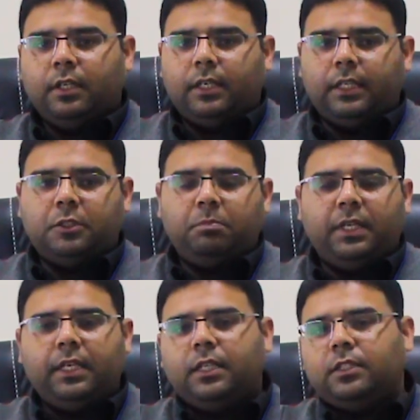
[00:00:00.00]

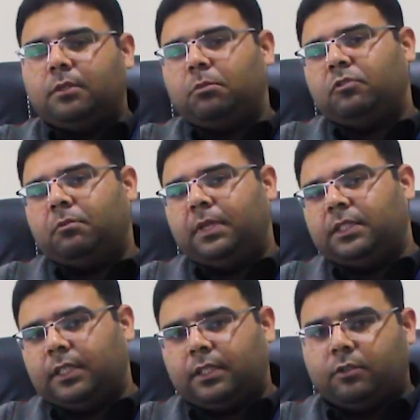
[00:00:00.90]
explaining some of the
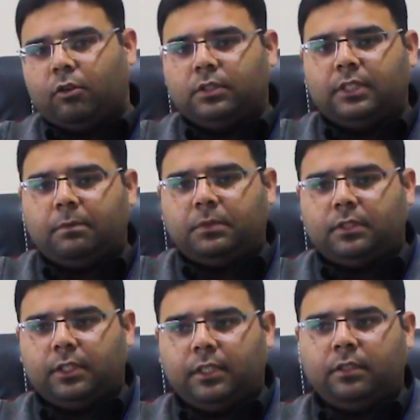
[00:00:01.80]
basic
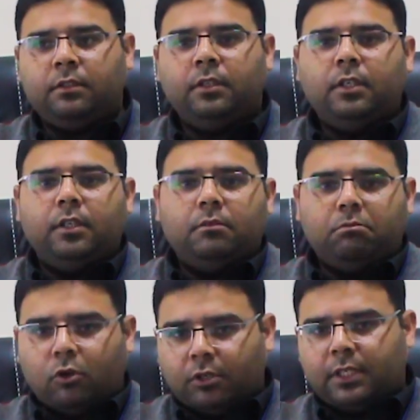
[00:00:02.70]
concepts in
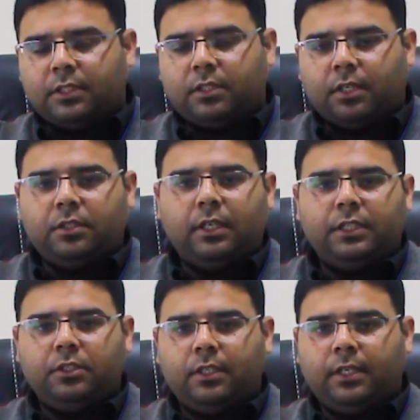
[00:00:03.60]
modern structural
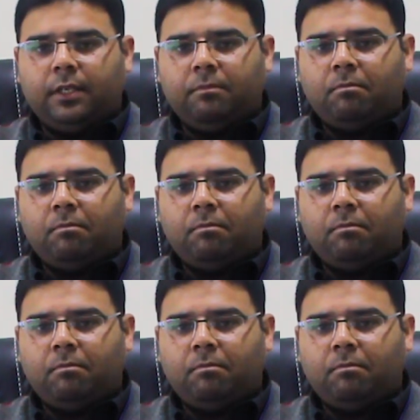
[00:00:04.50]
engineering.